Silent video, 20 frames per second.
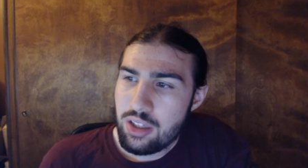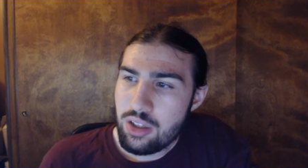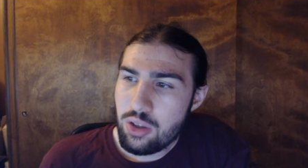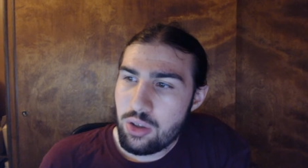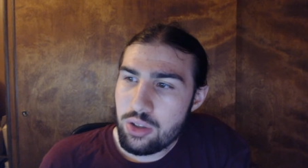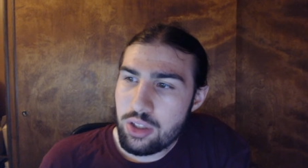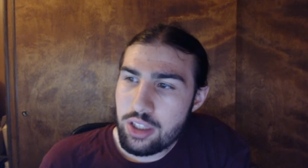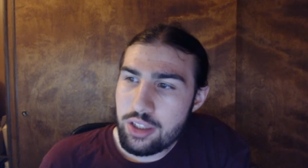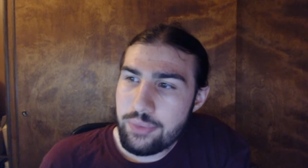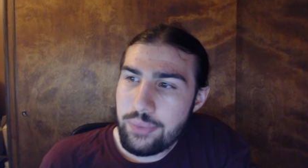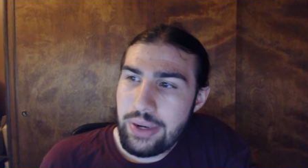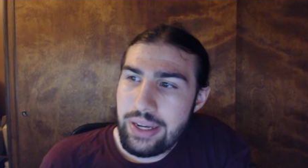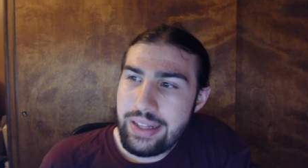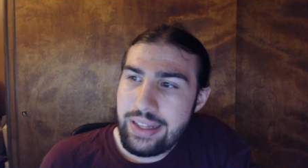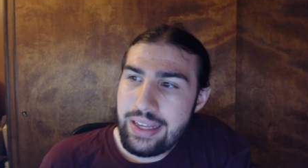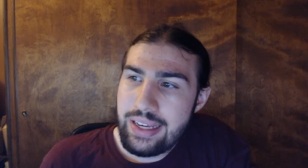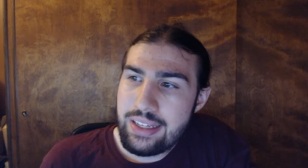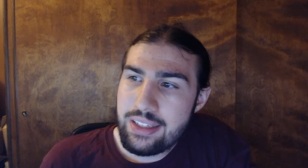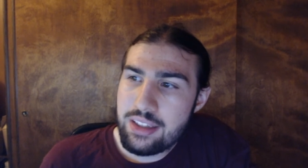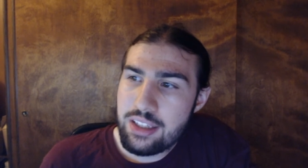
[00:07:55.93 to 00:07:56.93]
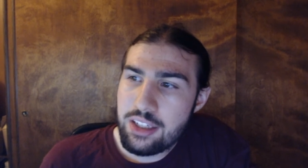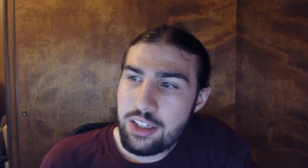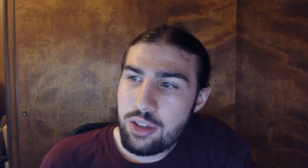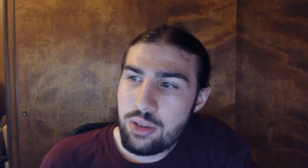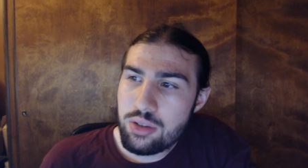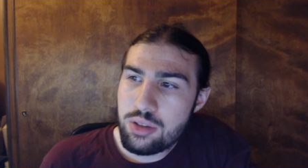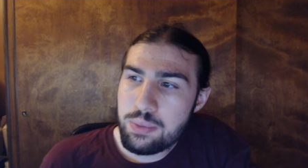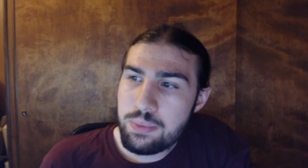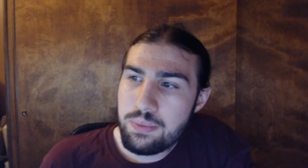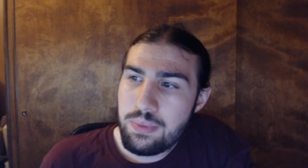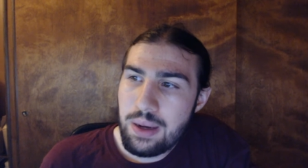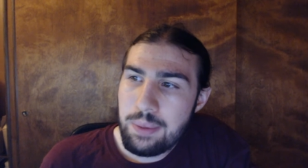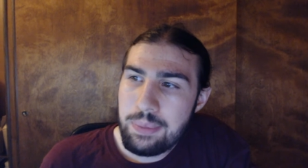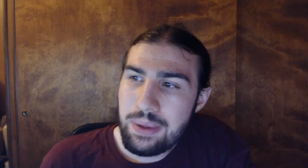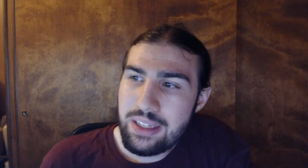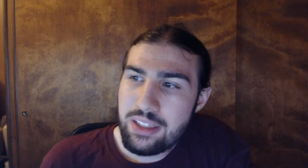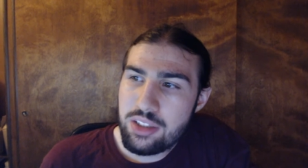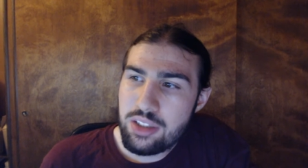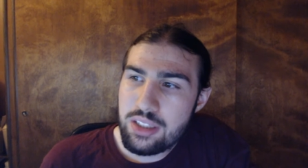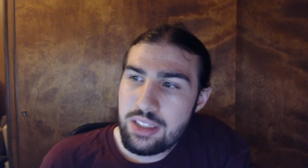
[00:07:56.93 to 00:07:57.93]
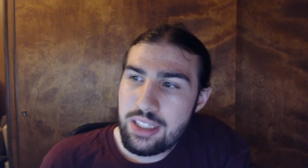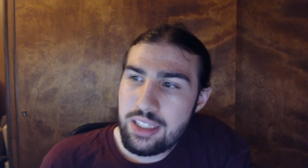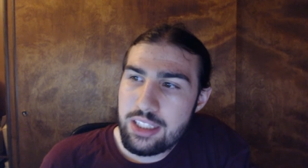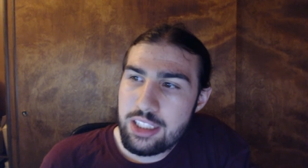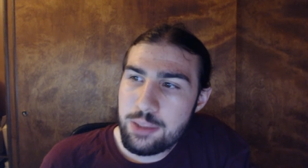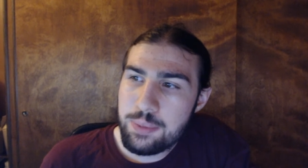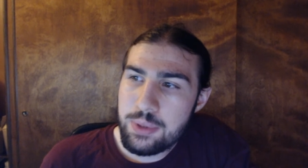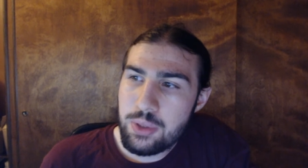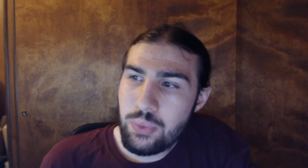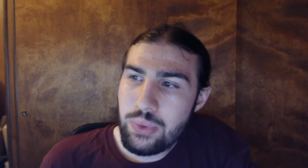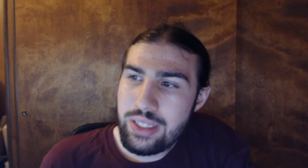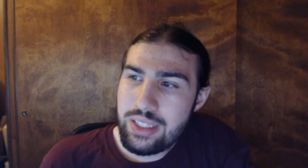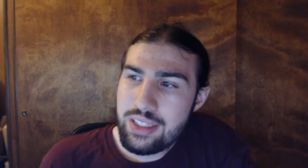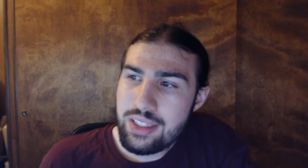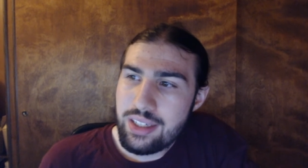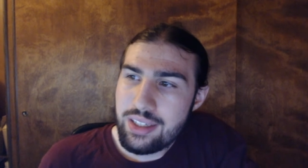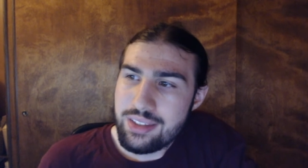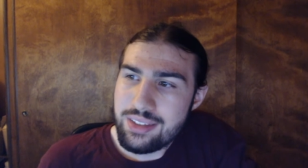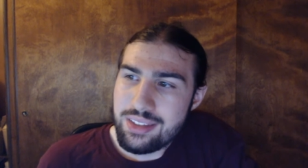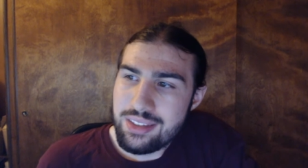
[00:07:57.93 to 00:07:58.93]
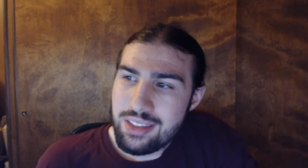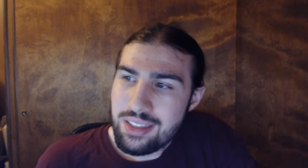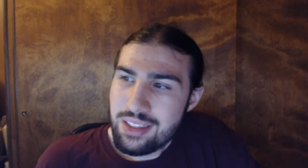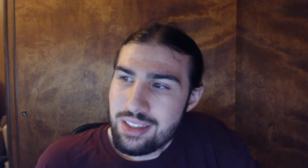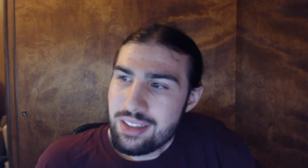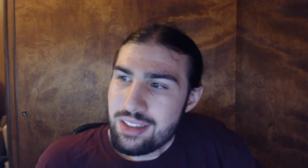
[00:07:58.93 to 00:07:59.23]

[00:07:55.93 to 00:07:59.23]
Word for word: Hold on while I edit the notes. I probably should have done this between cuts.